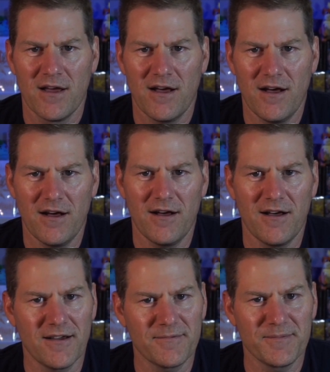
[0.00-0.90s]

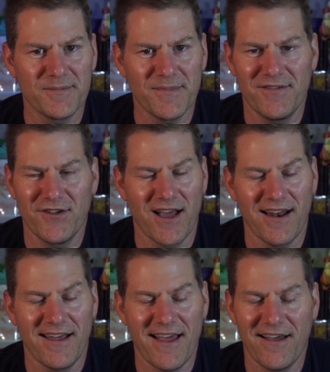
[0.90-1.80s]
If you got
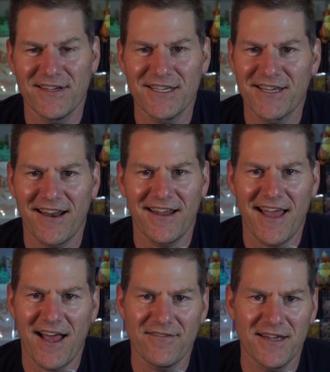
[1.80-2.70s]
to have it, you got to
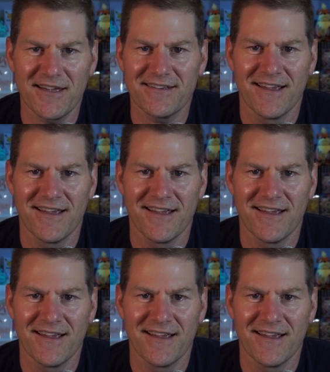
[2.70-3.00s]
have it.